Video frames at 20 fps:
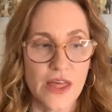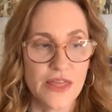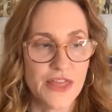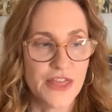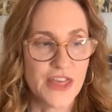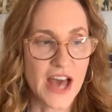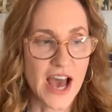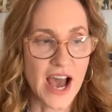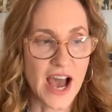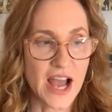
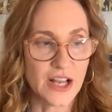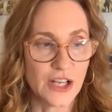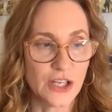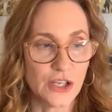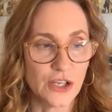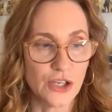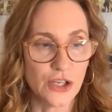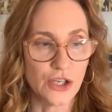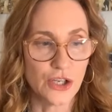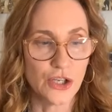that
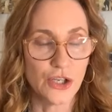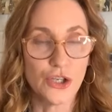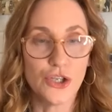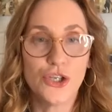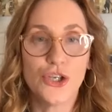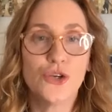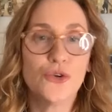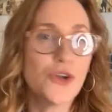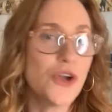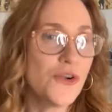
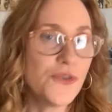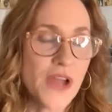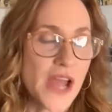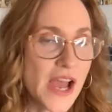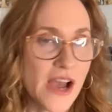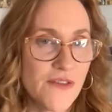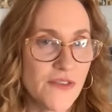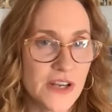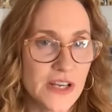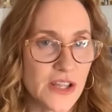you don't
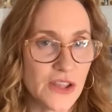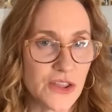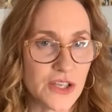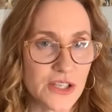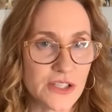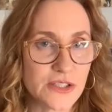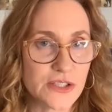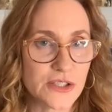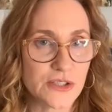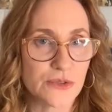have
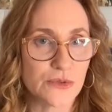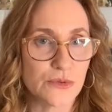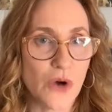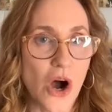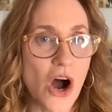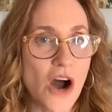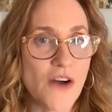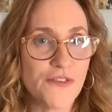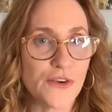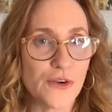anything to
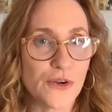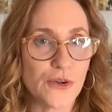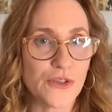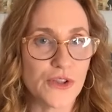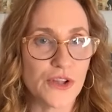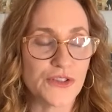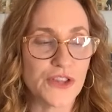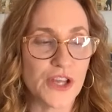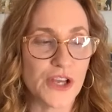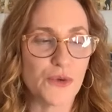offer
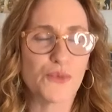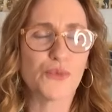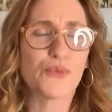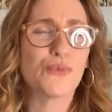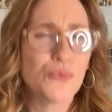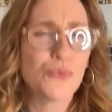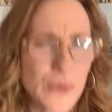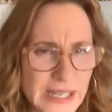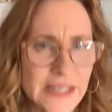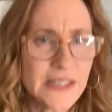that they
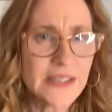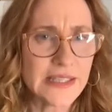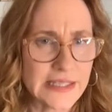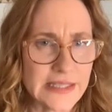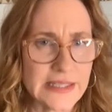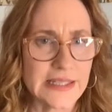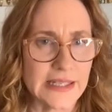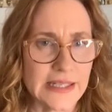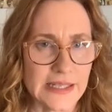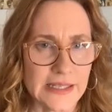
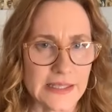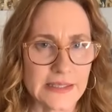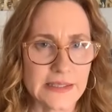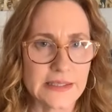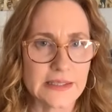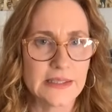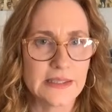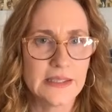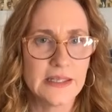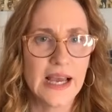really need,
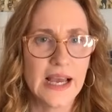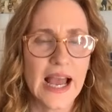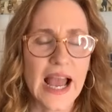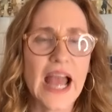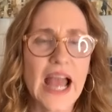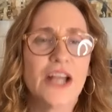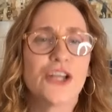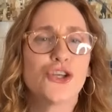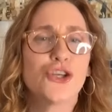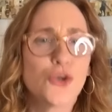
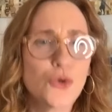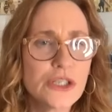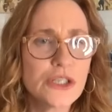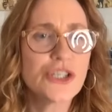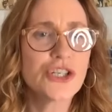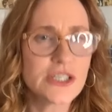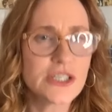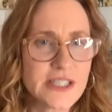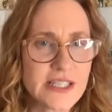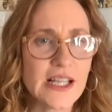right. And
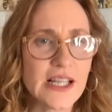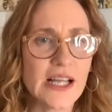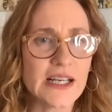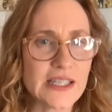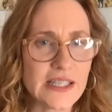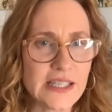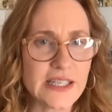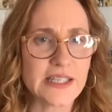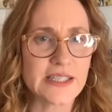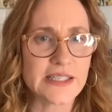you're just
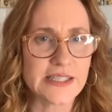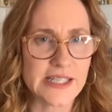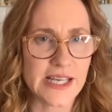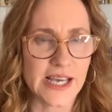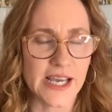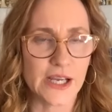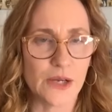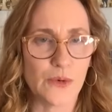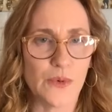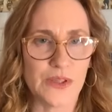lucky to
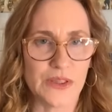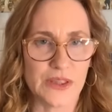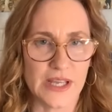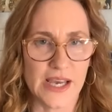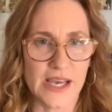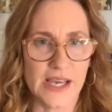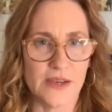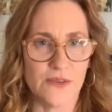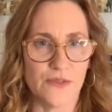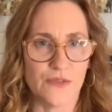take what
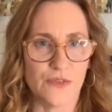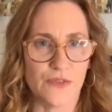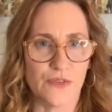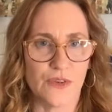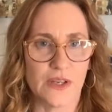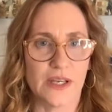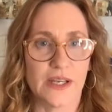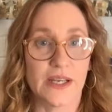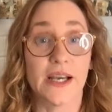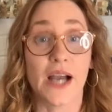they
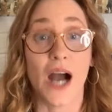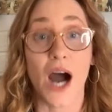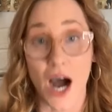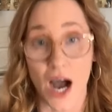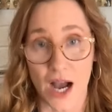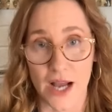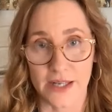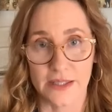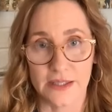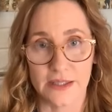
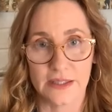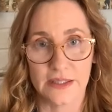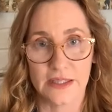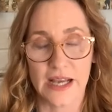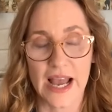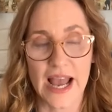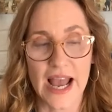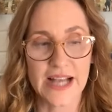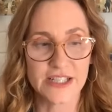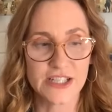got.
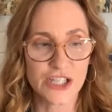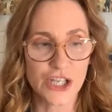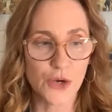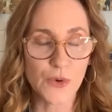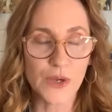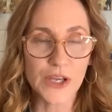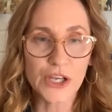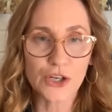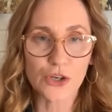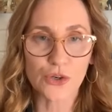And
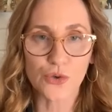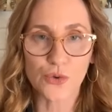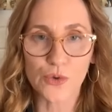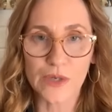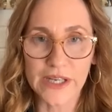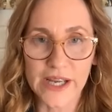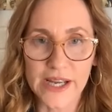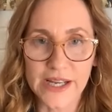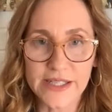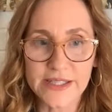so it
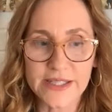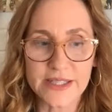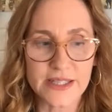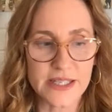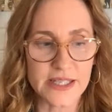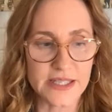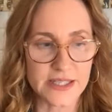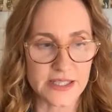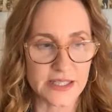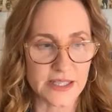creates
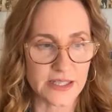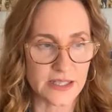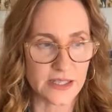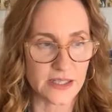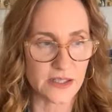this